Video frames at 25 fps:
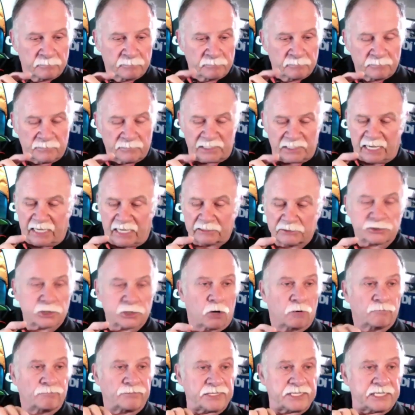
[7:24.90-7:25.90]
the ends
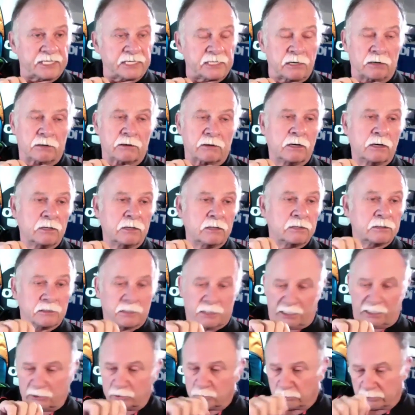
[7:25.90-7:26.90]
over here
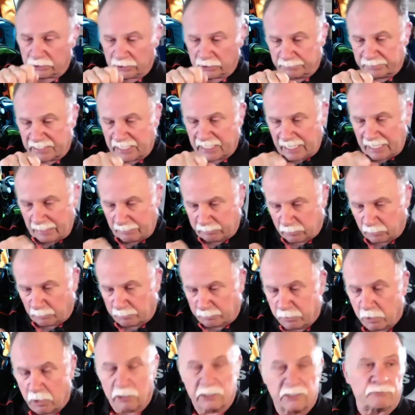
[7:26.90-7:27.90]
in order to be able to
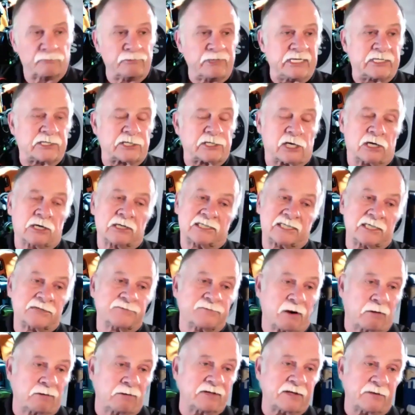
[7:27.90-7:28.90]
pull and reach it, because it's
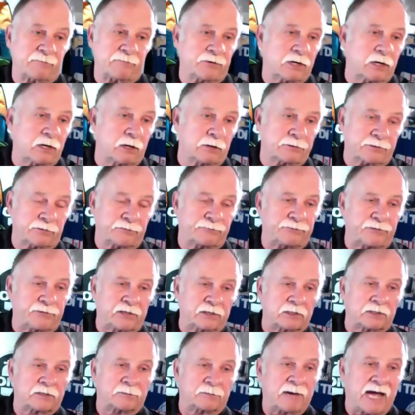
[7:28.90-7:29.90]
very difficult to
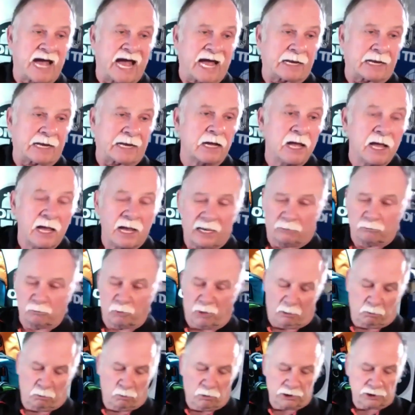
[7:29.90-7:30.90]
feel in the back.
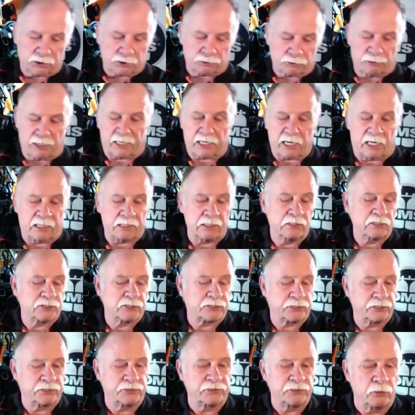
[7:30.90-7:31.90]
And one trick I
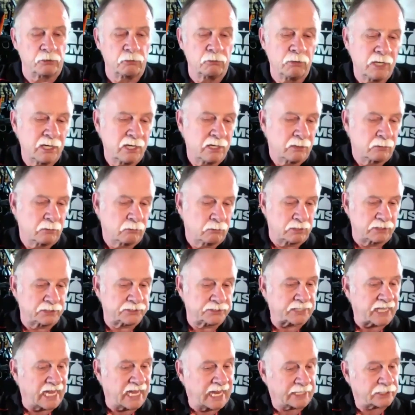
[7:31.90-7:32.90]
used to do
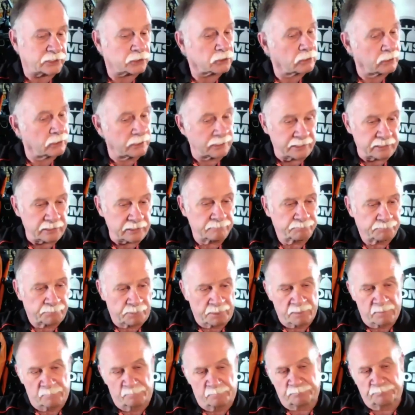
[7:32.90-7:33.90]
was actually,
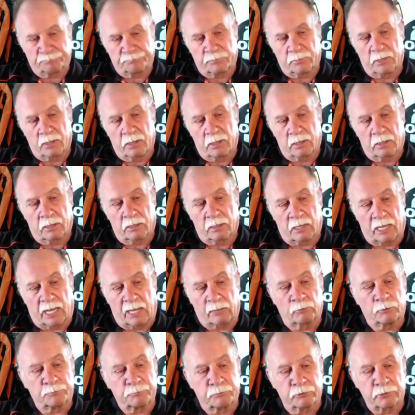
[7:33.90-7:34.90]
I
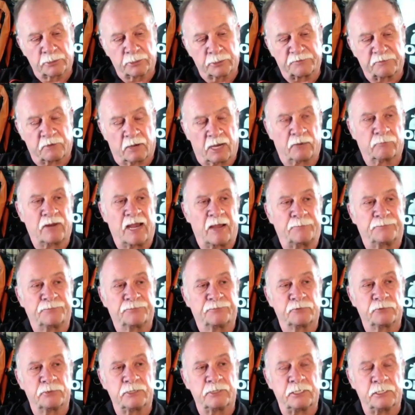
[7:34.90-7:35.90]
would put a tie wrap
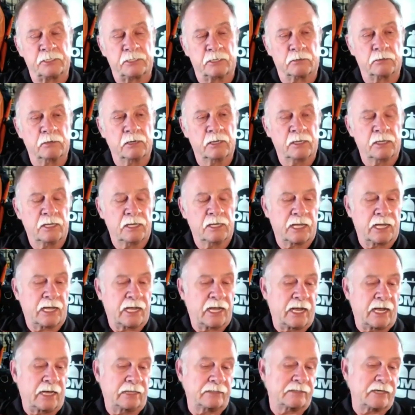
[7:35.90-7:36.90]
through here
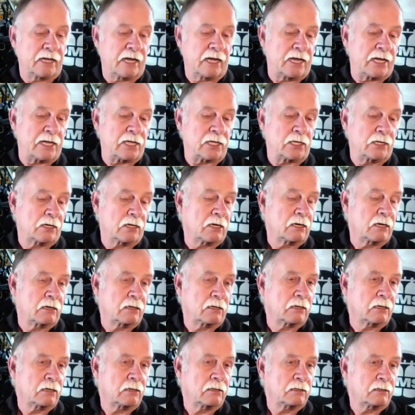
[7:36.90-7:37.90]
and a
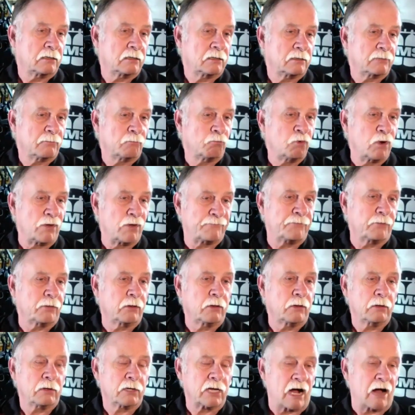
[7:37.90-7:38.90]

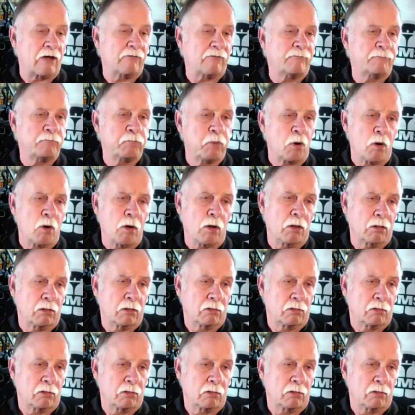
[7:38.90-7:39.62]
wiffle golf ball.